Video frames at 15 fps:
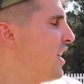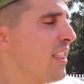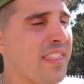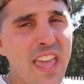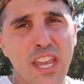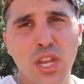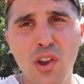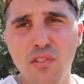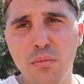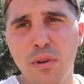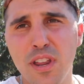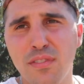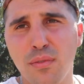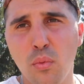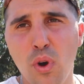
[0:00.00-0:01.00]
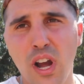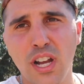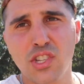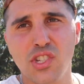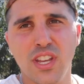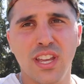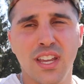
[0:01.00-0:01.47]
thank you everybody for
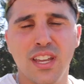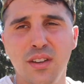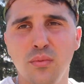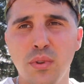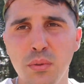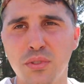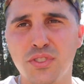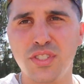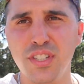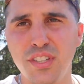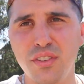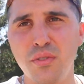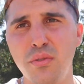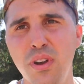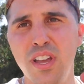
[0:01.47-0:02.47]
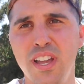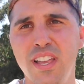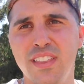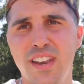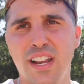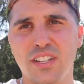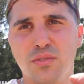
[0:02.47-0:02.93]
watching. We will see you in
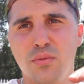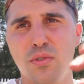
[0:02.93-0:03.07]
the next